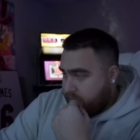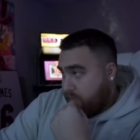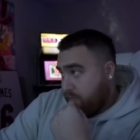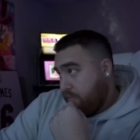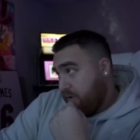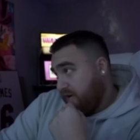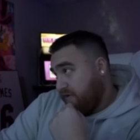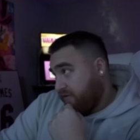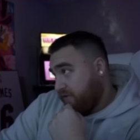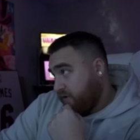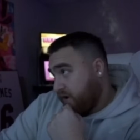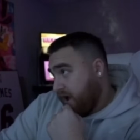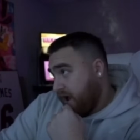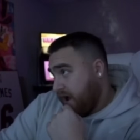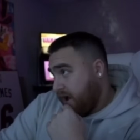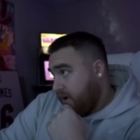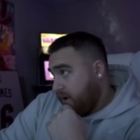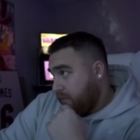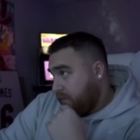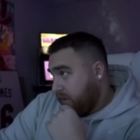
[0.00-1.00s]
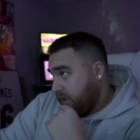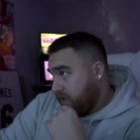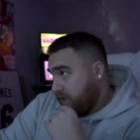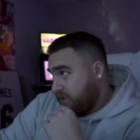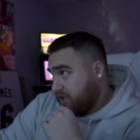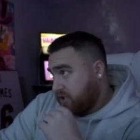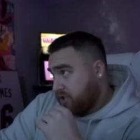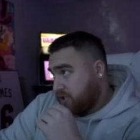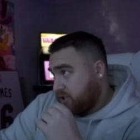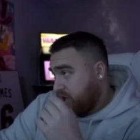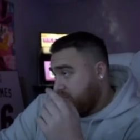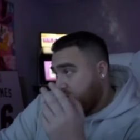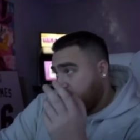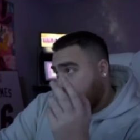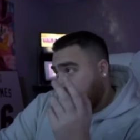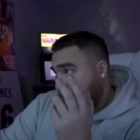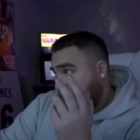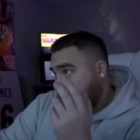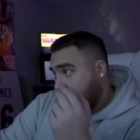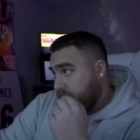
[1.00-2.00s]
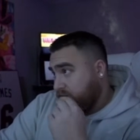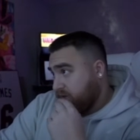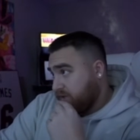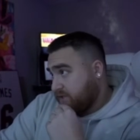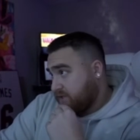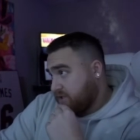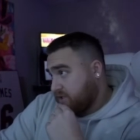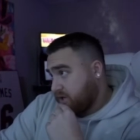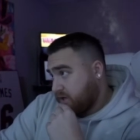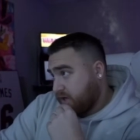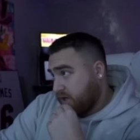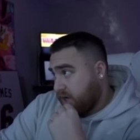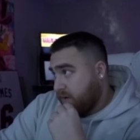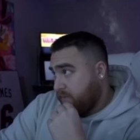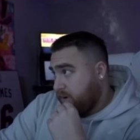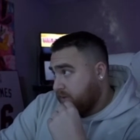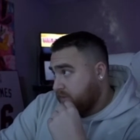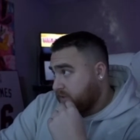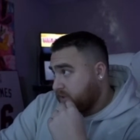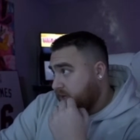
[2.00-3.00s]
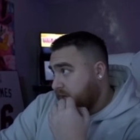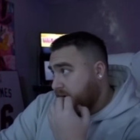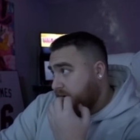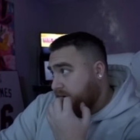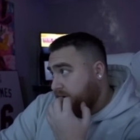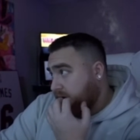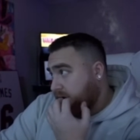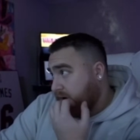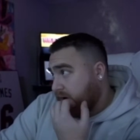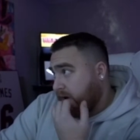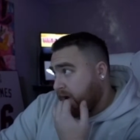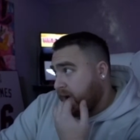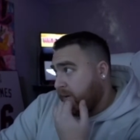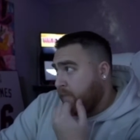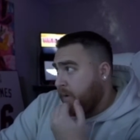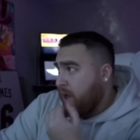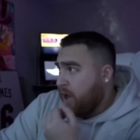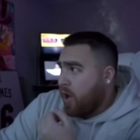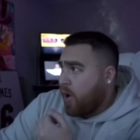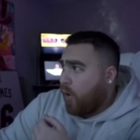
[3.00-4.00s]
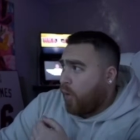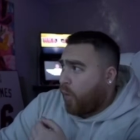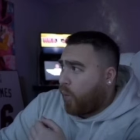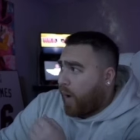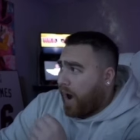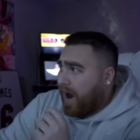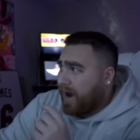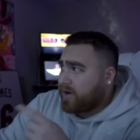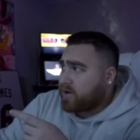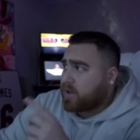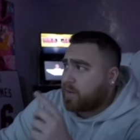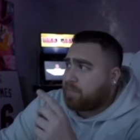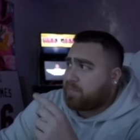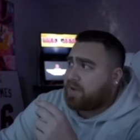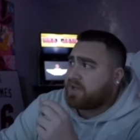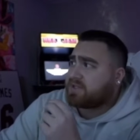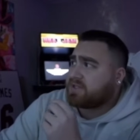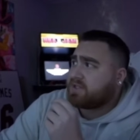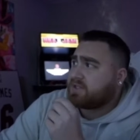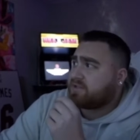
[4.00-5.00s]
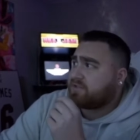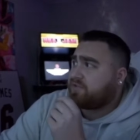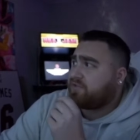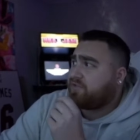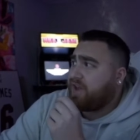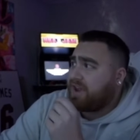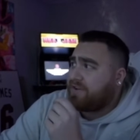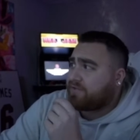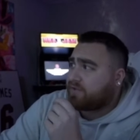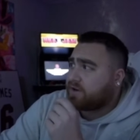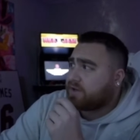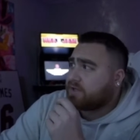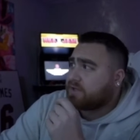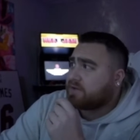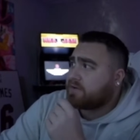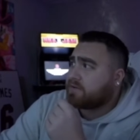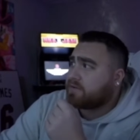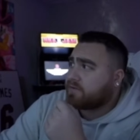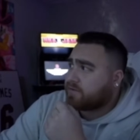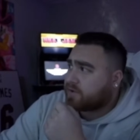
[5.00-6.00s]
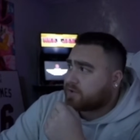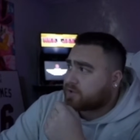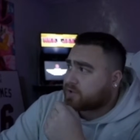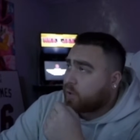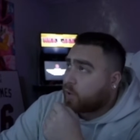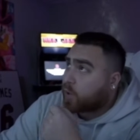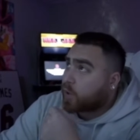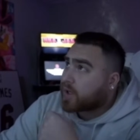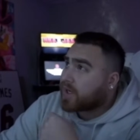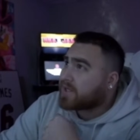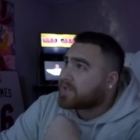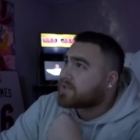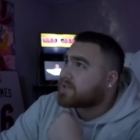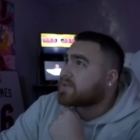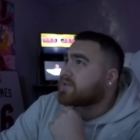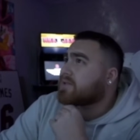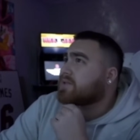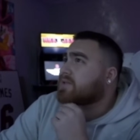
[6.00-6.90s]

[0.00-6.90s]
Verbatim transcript: But for now, I mean, let's just try to fucking let's just try to come up today. Um, why are the Pistons favorite versus the Hornets?